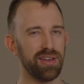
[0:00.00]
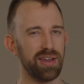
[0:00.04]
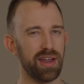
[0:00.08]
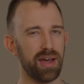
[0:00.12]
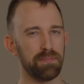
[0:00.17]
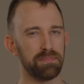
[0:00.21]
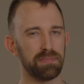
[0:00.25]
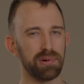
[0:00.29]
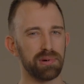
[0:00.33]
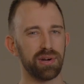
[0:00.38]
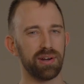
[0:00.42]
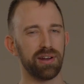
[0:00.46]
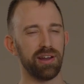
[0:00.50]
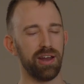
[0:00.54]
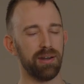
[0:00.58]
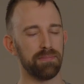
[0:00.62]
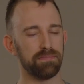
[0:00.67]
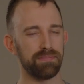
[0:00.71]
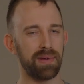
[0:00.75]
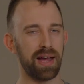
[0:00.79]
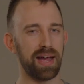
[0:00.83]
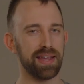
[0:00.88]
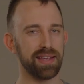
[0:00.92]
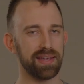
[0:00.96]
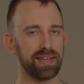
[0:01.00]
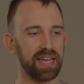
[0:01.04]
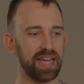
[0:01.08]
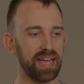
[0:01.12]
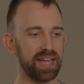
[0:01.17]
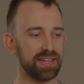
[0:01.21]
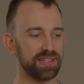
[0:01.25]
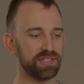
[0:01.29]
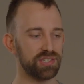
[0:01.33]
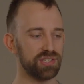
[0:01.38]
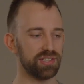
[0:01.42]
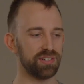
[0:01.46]
number in my
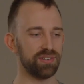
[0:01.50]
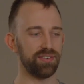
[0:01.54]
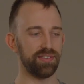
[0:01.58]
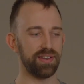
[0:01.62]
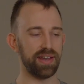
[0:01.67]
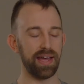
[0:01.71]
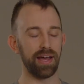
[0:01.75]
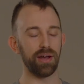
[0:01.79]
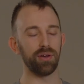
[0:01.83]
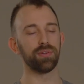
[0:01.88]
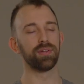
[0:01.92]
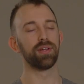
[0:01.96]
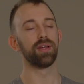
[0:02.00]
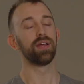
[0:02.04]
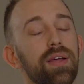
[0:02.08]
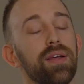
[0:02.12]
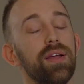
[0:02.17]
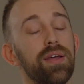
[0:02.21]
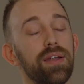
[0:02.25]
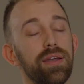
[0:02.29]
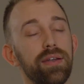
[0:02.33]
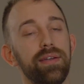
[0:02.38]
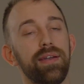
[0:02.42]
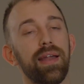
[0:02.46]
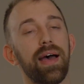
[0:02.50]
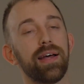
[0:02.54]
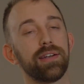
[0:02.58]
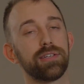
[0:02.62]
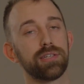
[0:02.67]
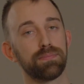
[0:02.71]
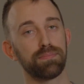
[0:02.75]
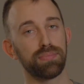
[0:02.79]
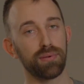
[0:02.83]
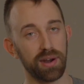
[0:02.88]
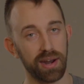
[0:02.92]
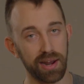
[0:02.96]
case. Now, not
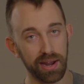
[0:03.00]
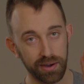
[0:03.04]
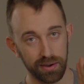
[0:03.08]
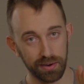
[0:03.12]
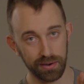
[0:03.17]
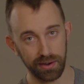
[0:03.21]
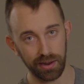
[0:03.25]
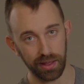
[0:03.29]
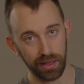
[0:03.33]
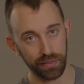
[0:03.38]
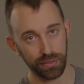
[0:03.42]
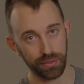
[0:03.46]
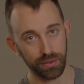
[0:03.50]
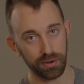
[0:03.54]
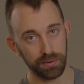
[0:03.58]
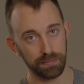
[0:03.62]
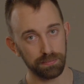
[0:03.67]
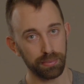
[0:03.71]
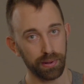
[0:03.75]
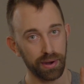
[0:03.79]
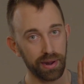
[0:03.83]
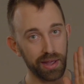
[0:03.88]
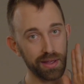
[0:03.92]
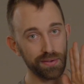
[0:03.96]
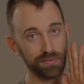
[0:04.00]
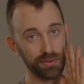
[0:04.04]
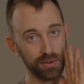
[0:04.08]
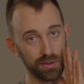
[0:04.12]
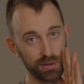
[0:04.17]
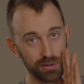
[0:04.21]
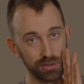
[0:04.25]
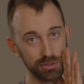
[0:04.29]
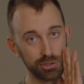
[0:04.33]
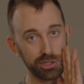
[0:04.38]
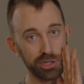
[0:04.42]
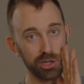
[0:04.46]
to brag or nothing, but I've
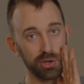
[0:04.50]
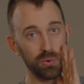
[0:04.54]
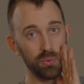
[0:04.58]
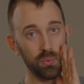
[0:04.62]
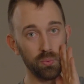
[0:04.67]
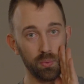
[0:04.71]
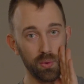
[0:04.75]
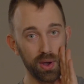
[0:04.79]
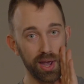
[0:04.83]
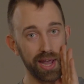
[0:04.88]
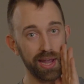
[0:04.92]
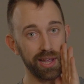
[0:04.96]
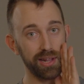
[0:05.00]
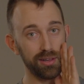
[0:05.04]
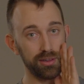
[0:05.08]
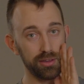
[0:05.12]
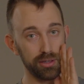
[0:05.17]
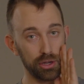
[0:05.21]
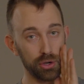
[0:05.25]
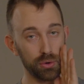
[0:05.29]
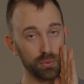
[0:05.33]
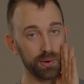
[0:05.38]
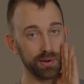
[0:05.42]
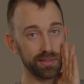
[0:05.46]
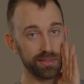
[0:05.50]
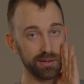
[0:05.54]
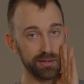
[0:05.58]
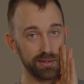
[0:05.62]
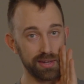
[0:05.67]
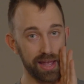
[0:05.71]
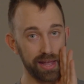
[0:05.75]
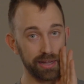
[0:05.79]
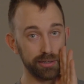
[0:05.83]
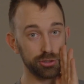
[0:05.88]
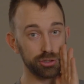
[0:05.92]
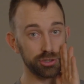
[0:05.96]
also way lowered the
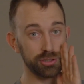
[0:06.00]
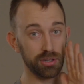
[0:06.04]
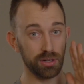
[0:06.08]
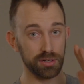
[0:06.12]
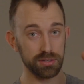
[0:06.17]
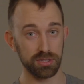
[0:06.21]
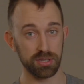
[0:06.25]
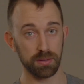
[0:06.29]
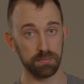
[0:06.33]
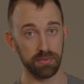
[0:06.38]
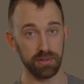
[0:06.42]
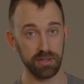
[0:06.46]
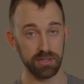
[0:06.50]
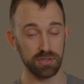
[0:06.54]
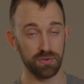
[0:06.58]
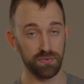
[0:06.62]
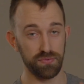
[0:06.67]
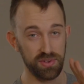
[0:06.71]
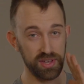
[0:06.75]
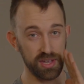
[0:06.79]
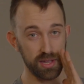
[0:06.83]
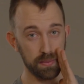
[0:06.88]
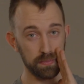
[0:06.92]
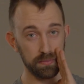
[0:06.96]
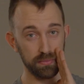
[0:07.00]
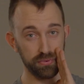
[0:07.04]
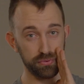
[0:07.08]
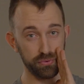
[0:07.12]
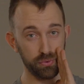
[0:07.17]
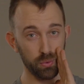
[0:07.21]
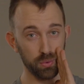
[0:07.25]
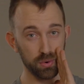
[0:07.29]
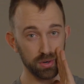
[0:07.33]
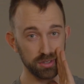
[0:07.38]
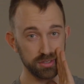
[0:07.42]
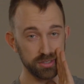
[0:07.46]
tension on some of these
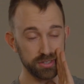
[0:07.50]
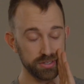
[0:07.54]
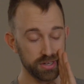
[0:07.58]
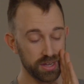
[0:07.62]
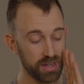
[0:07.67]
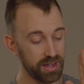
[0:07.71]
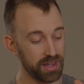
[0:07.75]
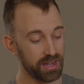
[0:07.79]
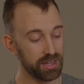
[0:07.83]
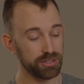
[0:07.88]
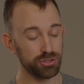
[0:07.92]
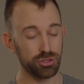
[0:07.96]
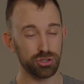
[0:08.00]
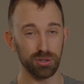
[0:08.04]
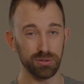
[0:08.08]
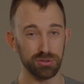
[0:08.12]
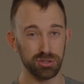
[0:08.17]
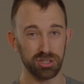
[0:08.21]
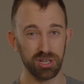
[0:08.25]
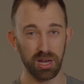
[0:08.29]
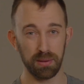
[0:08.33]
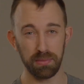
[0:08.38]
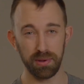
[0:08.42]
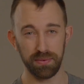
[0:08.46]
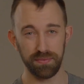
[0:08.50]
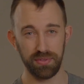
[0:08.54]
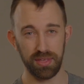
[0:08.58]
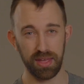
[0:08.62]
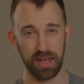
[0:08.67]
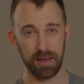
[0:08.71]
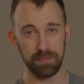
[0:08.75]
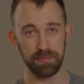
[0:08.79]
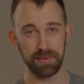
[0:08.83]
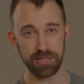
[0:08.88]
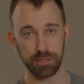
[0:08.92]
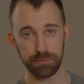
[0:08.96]
VM4s. So some of
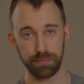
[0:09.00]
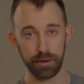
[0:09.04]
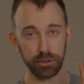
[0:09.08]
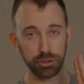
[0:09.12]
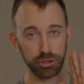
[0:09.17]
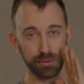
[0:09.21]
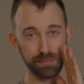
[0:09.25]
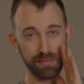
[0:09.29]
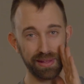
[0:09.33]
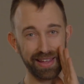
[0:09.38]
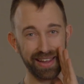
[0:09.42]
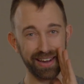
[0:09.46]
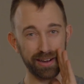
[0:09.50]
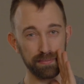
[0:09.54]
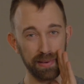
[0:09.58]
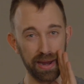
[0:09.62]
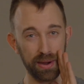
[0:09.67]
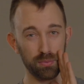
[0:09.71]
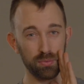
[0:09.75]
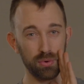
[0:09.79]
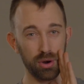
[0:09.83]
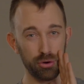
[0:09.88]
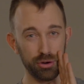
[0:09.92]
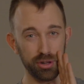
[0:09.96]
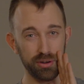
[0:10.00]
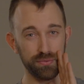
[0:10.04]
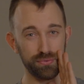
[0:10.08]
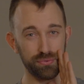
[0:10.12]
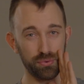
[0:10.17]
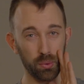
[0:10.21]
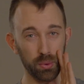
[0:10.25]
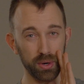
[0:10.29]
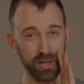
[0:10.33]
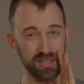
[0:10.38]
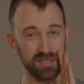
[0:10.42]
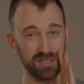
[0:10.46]
them, especially my Ronin
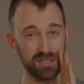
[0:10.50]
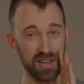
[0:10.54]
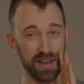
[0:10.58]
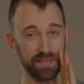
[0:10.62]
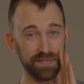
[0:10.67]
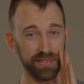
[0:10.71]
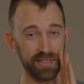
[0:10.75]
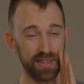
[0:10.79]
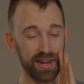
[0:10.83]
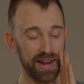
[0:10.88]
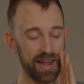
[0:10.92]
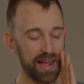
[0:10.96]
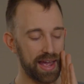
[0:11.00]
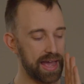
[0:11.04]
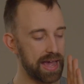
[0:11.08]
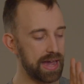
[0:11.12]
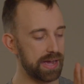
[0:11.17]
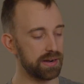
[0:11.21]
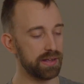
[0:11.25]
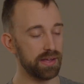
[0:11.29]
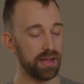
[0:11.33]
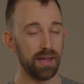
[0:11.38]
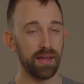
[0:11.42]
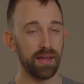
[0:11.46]
47 that I had,